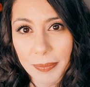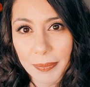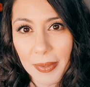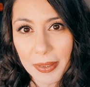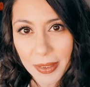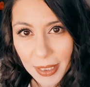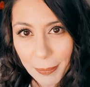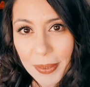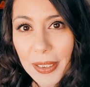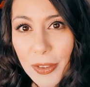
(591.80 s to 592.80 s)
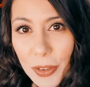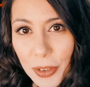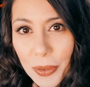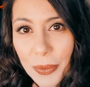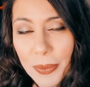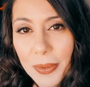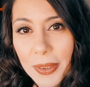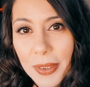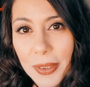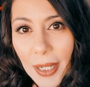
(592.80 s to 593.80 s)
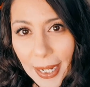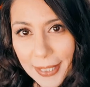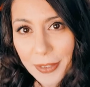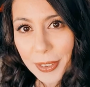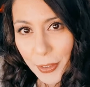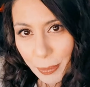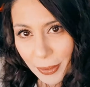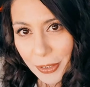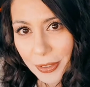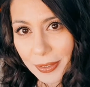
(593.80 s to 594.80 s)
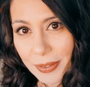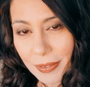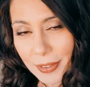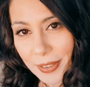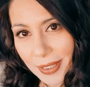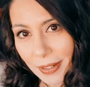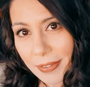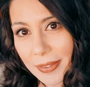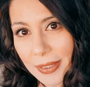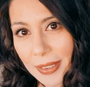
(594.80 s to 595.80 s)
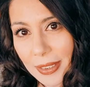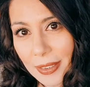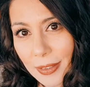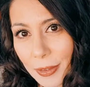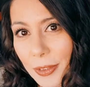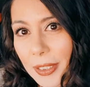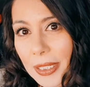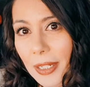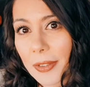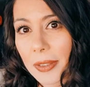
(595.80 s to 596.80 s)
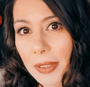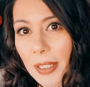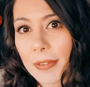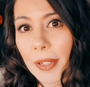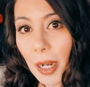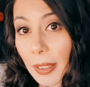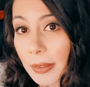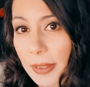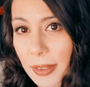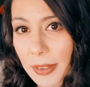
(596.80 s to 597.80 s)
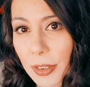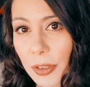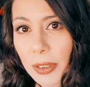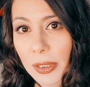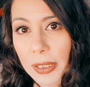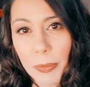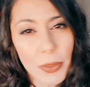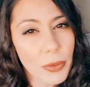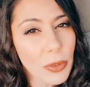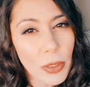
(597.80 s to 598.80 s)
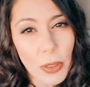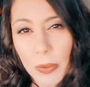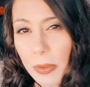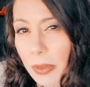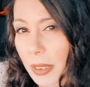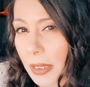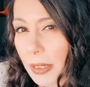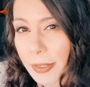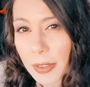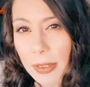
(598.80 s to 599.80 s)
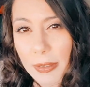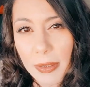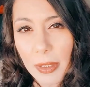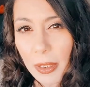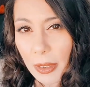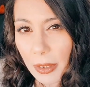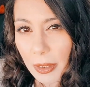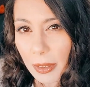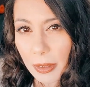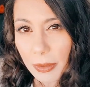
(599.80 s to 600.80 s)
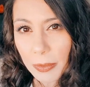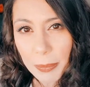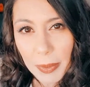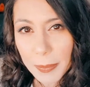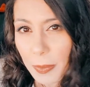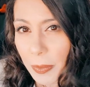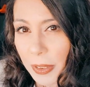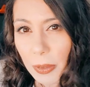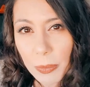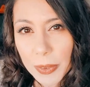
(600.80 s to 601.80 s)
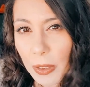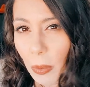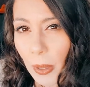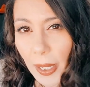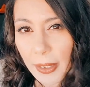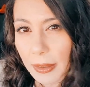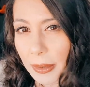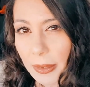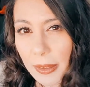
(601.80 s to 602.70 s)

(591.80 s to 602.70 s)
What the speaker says: and step into higher expressions of ourselves, learning how to love unconditionally with no conditions. Remember, we don't require